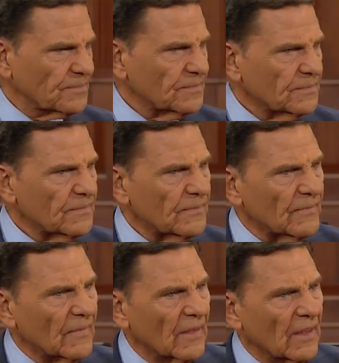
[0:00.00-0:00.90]

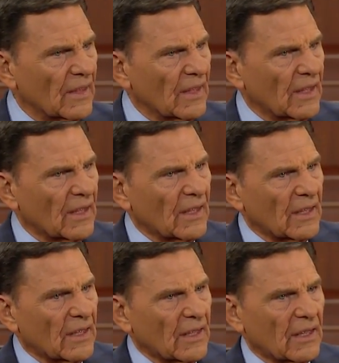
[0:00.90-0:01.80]

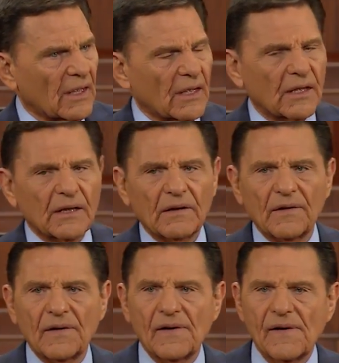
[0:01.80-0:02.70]

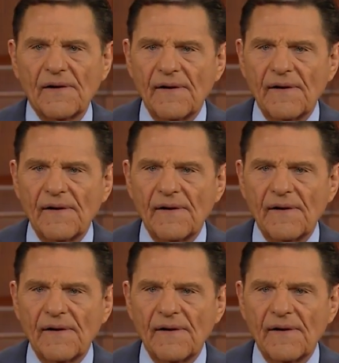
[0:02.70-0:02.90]
Nobody speaks.